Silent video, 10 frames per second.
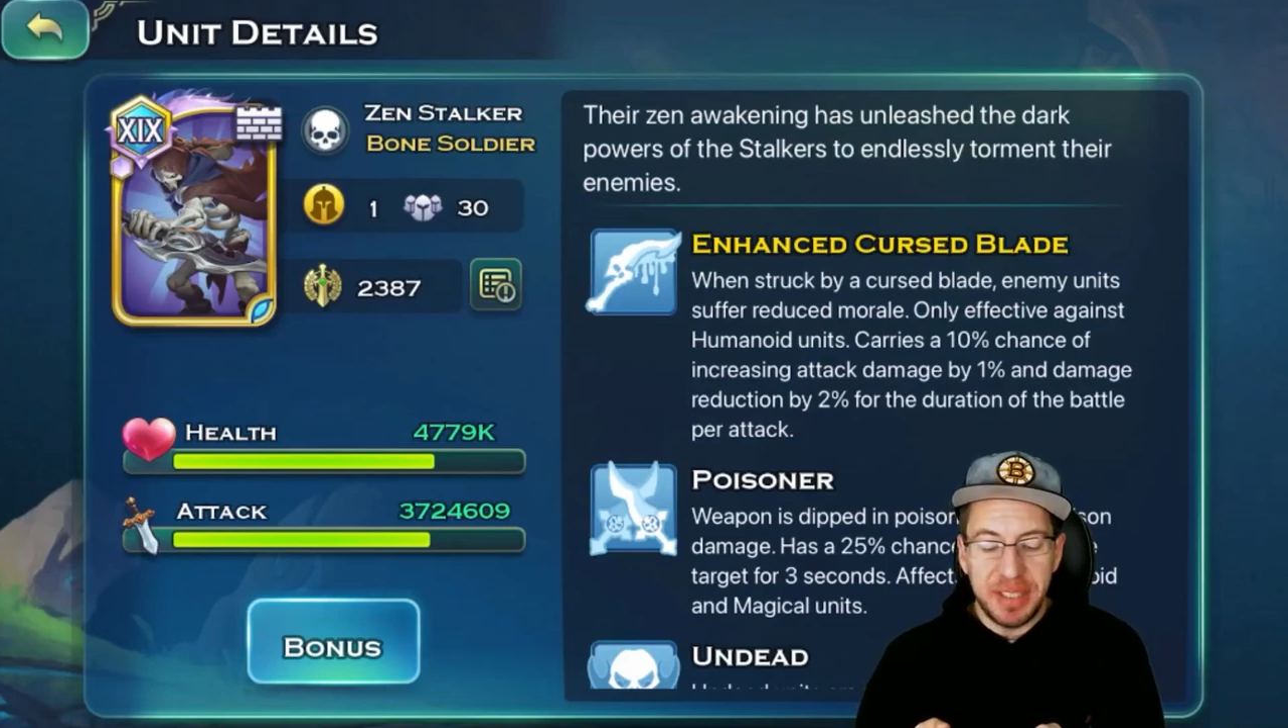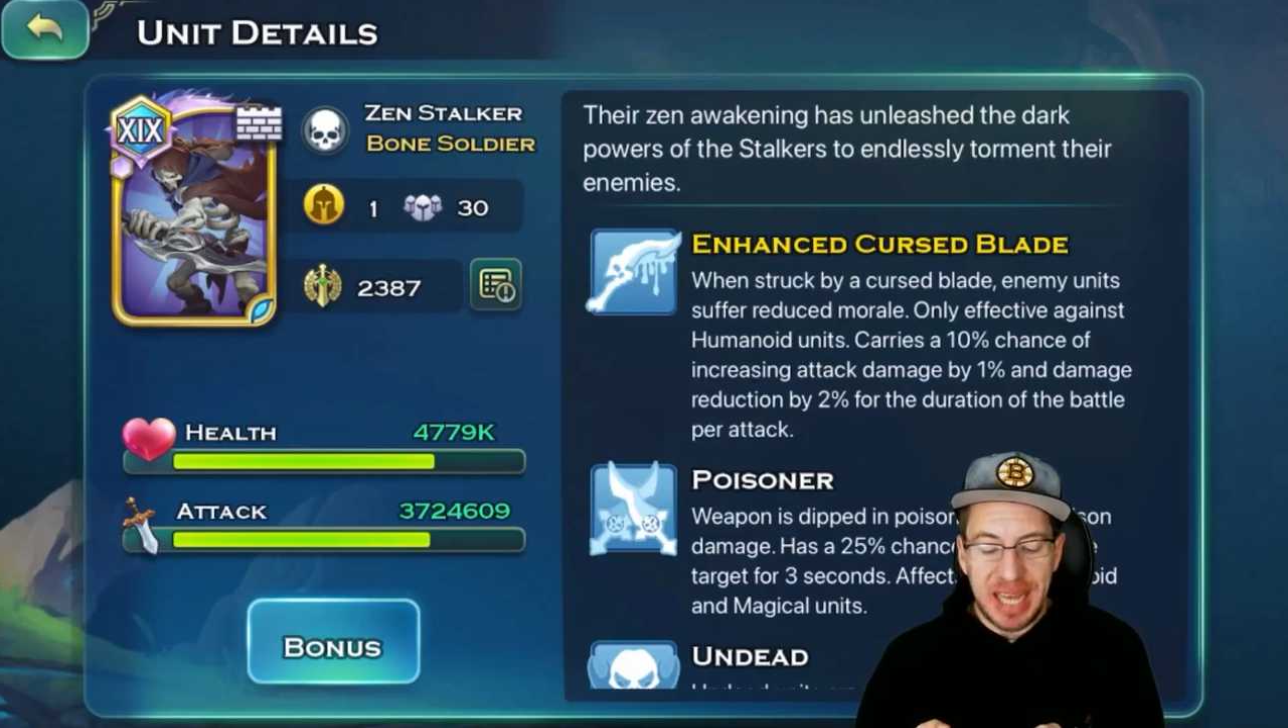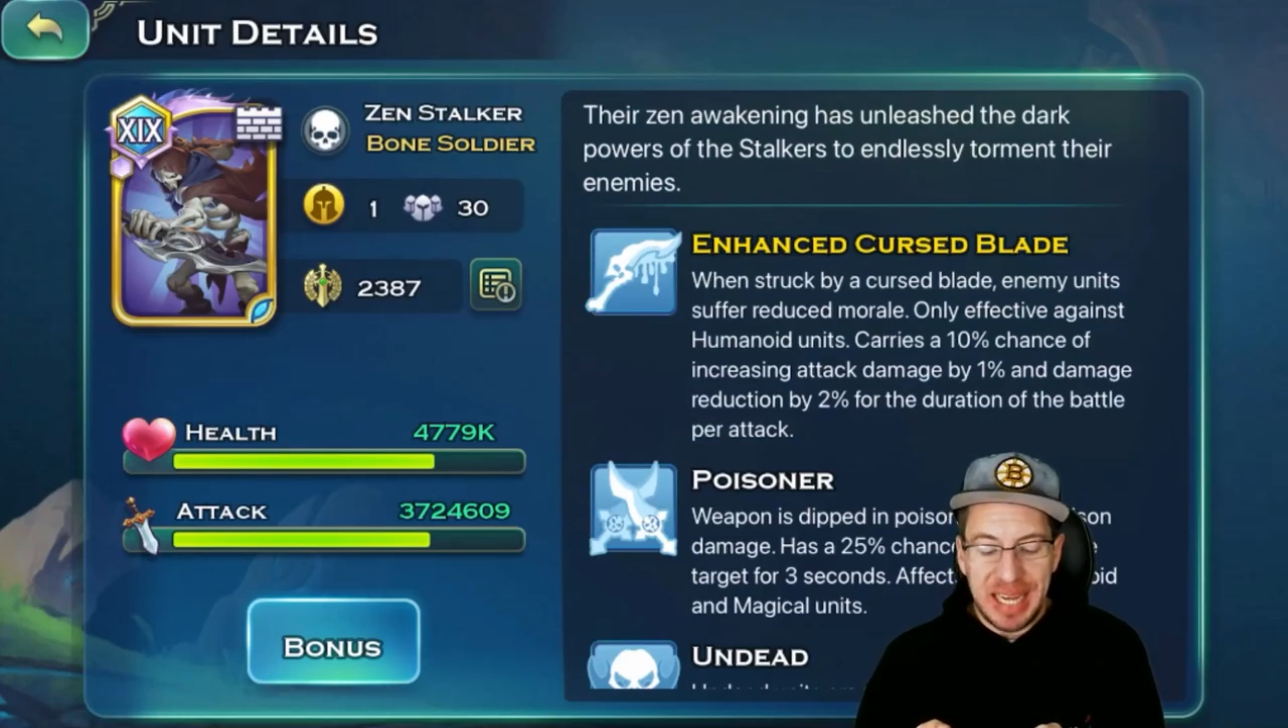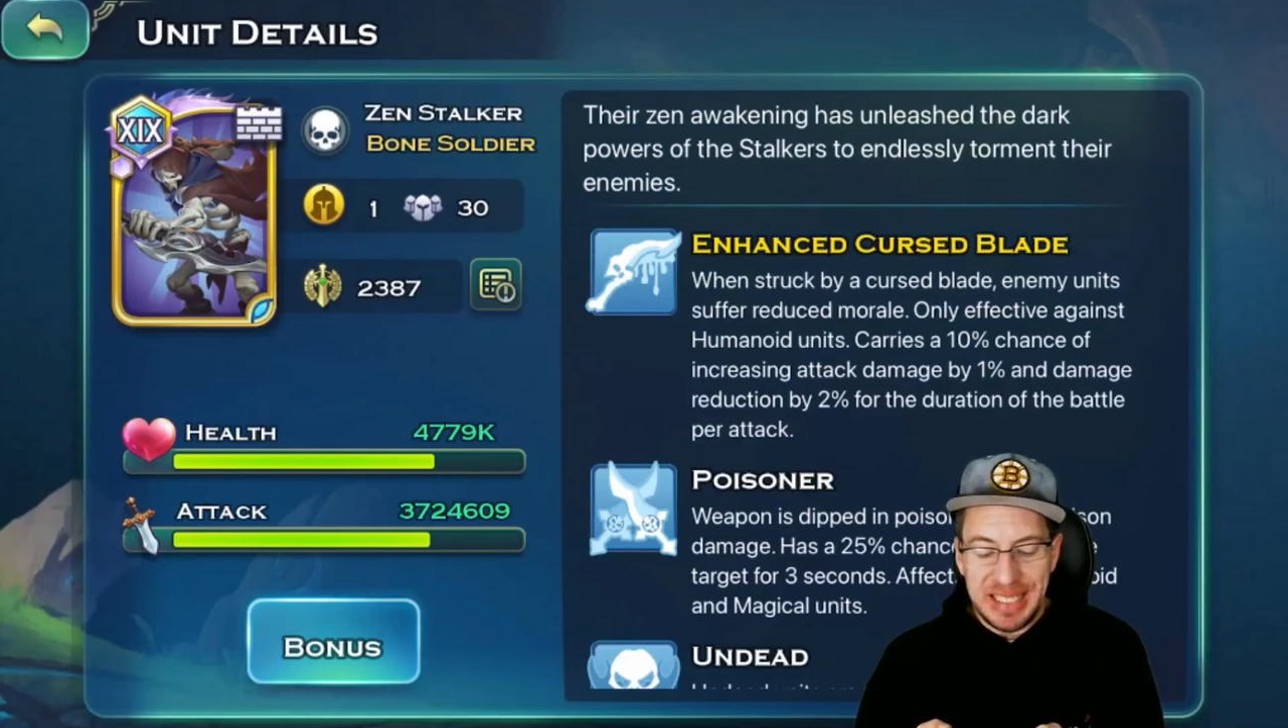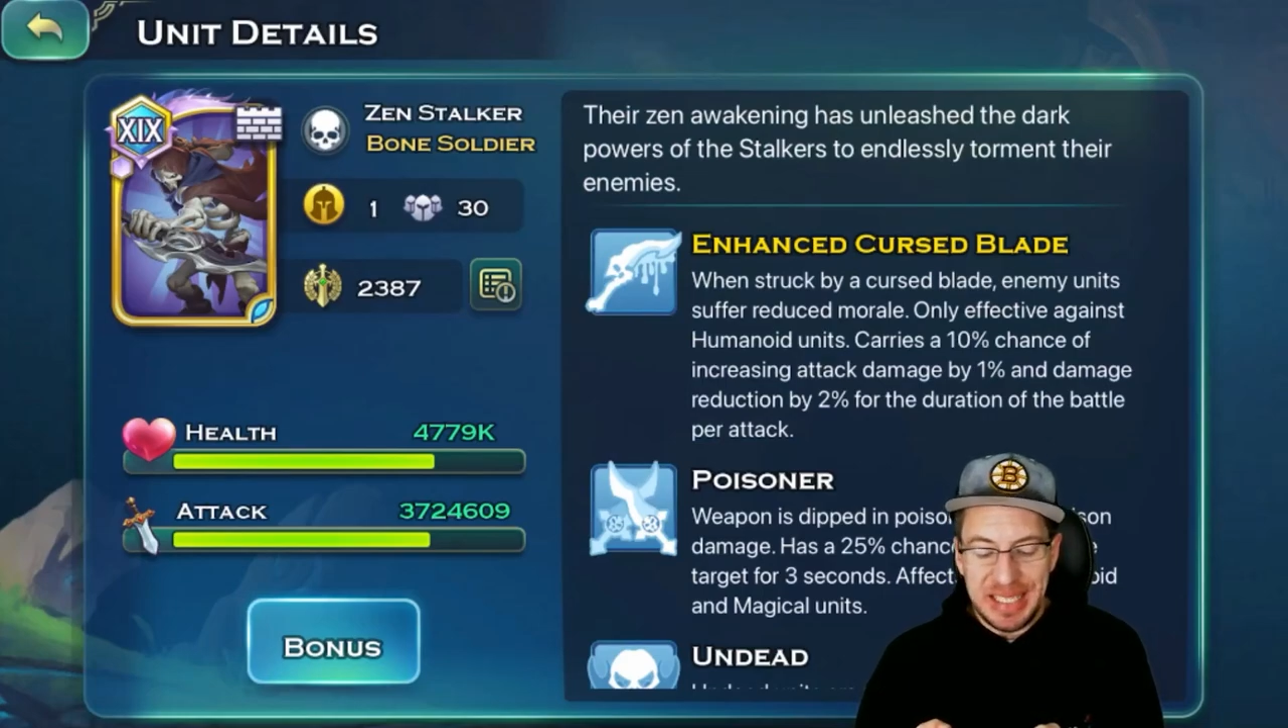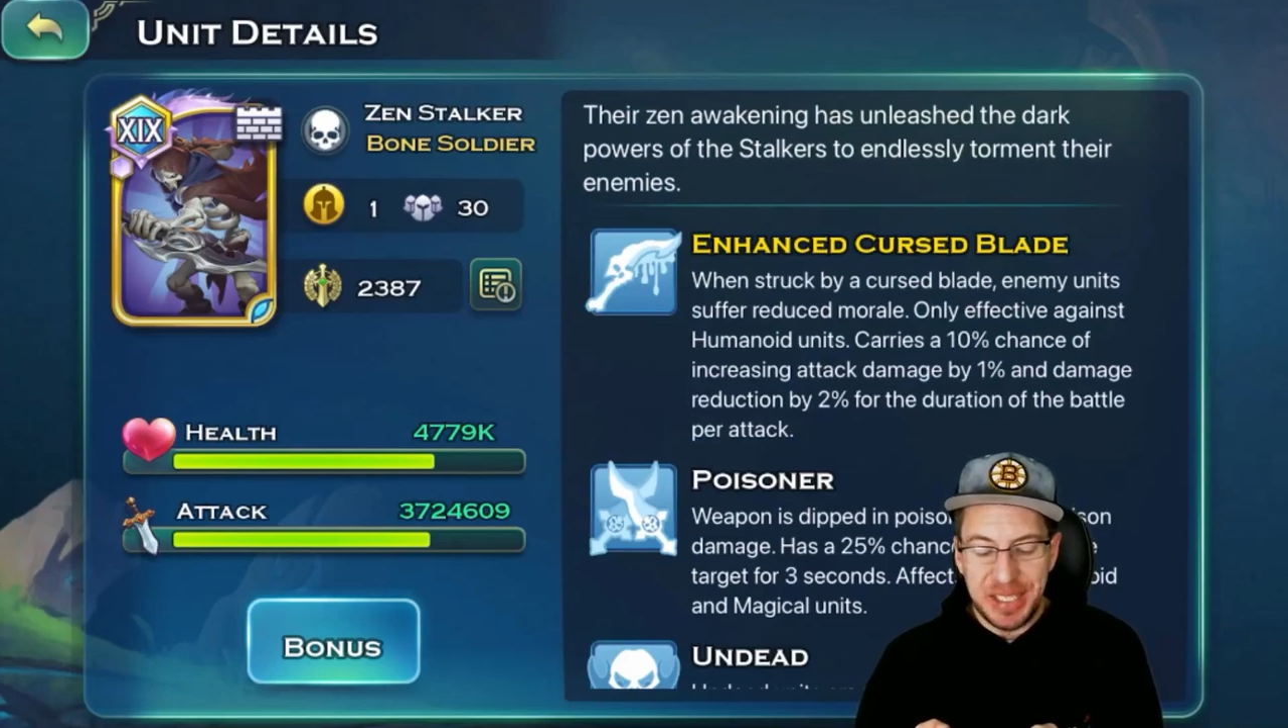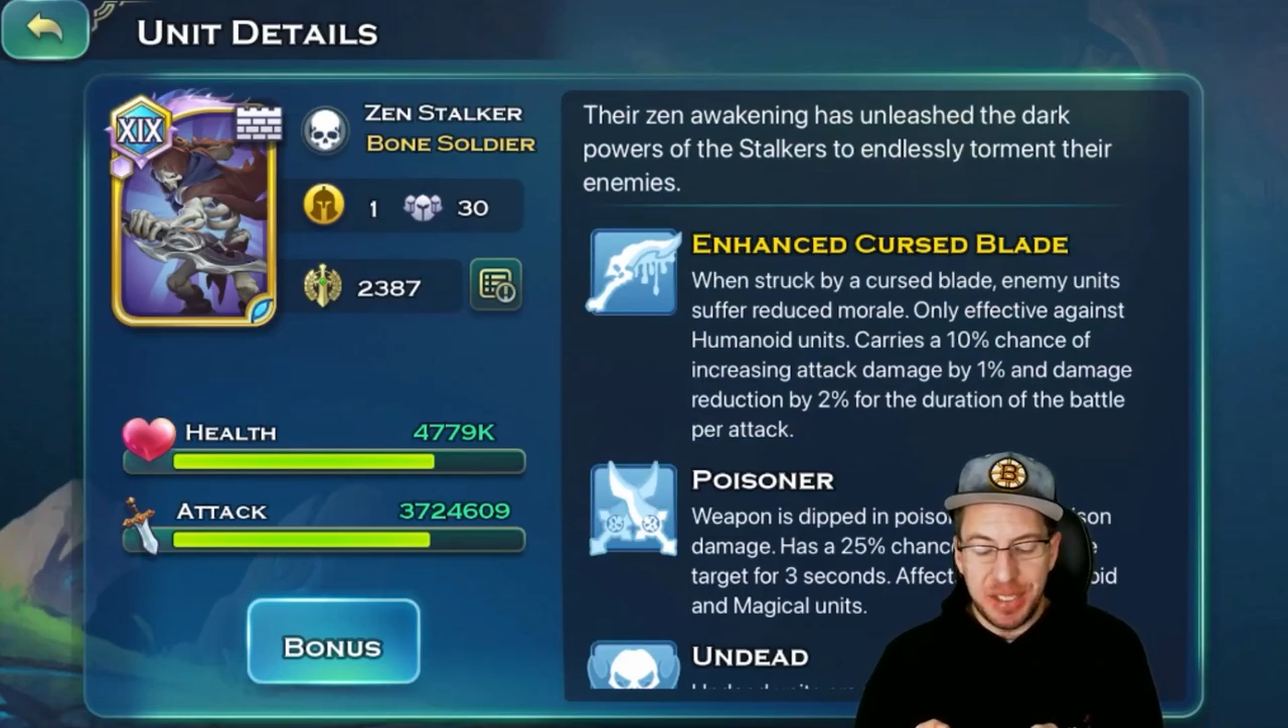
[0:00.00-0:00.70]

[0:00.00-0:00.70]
19